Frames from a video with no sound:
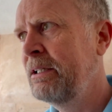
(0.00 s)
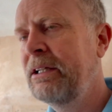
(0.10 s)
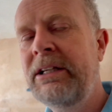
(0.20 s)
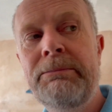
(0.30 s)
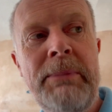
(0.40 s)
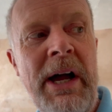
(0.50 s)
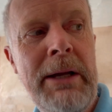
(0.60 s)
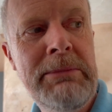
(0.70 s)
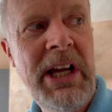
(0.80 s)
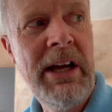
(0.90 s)
You
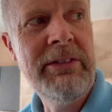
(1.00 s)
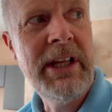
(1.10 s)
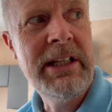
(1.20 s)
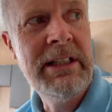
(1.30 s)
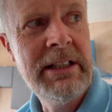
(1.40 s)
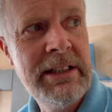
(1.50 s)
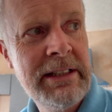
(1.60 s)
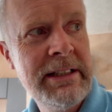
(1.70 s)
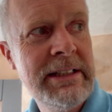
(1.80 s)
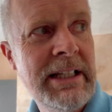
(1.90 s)
pipe down then?
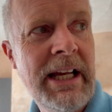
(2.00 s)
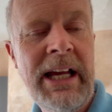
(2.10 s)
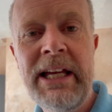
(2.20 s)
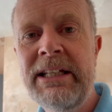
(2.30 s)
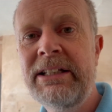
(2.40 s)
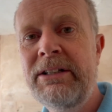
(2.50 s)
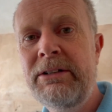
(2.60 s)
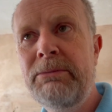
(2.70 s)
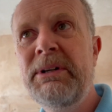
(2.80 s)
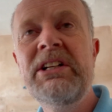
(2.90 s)
Hey,
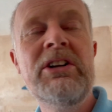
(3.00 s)
you're a bit